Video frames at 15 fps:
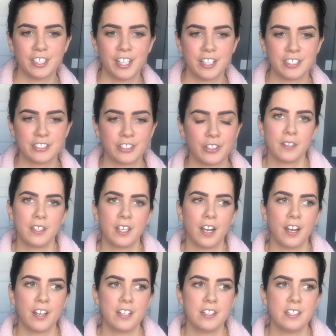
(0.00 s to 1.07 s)
And so the
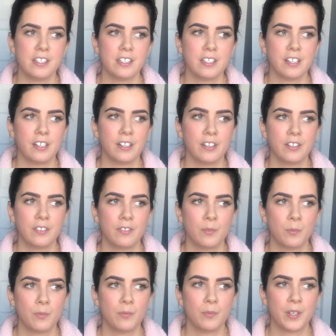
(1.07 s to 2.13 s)
idea
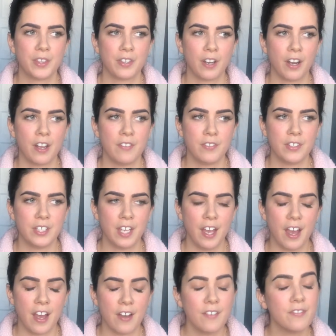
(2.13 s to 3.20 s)
with
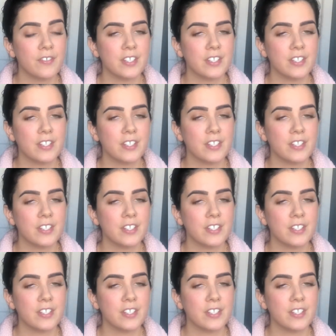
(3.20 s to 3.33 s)
IVF